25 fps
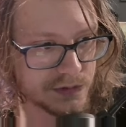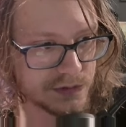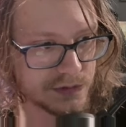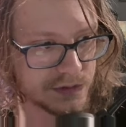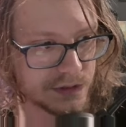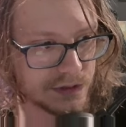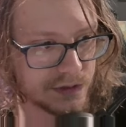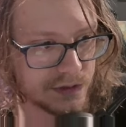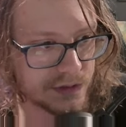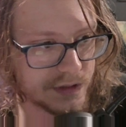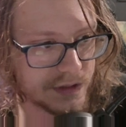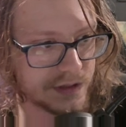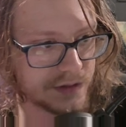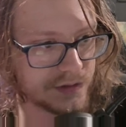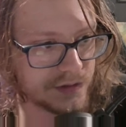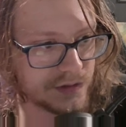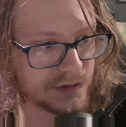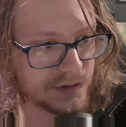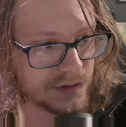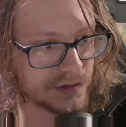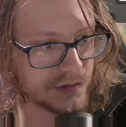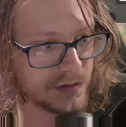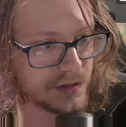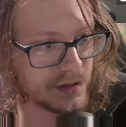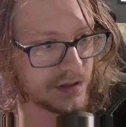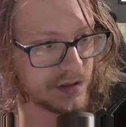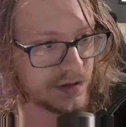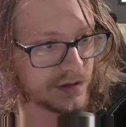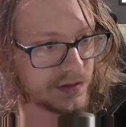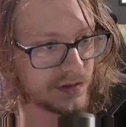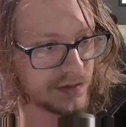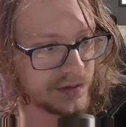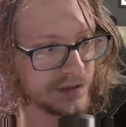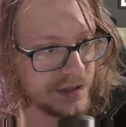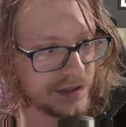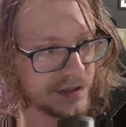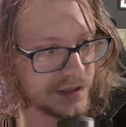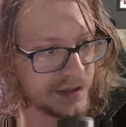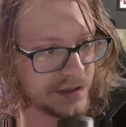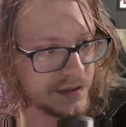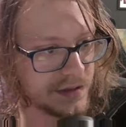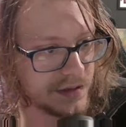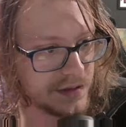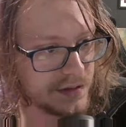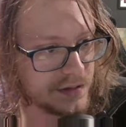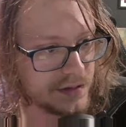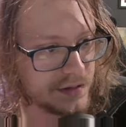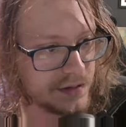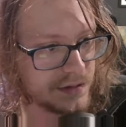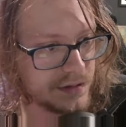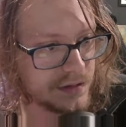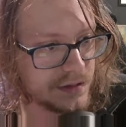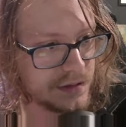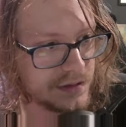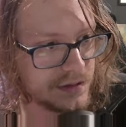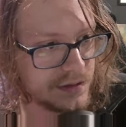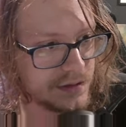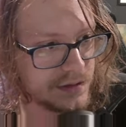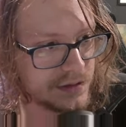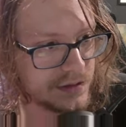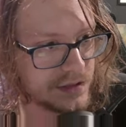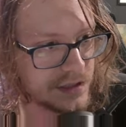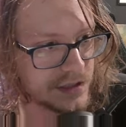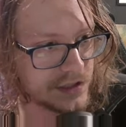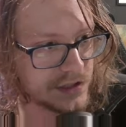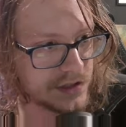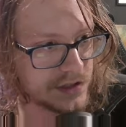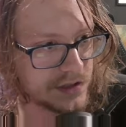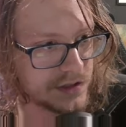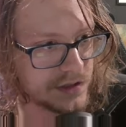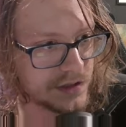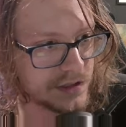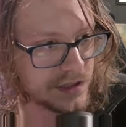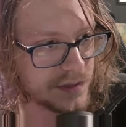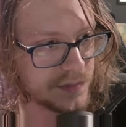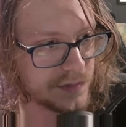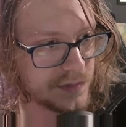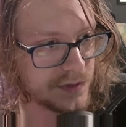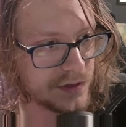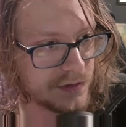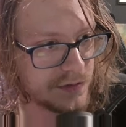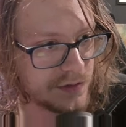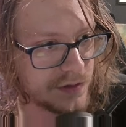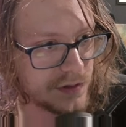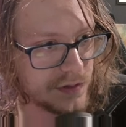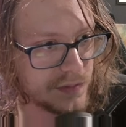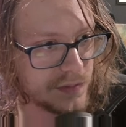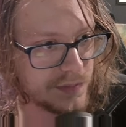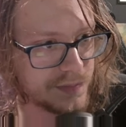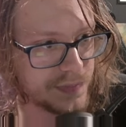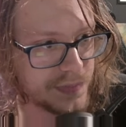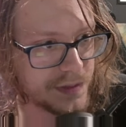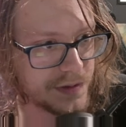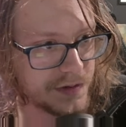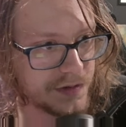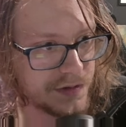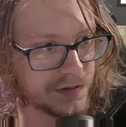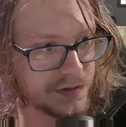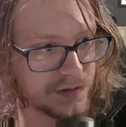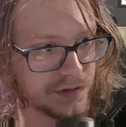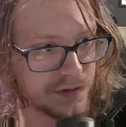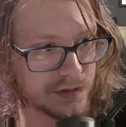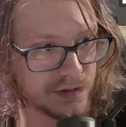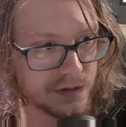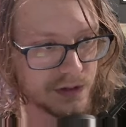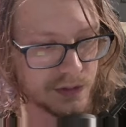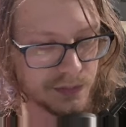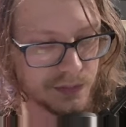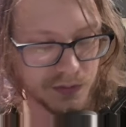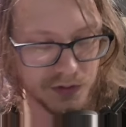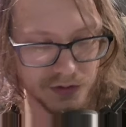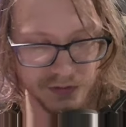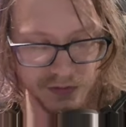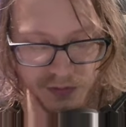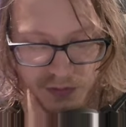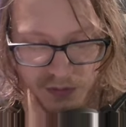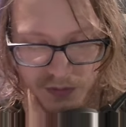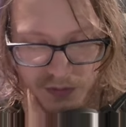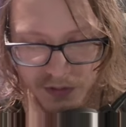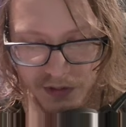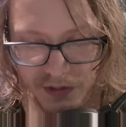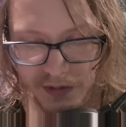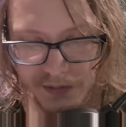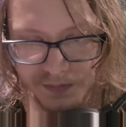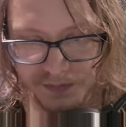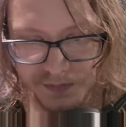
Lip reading: Okay, so the 3 is actually coming from this number 4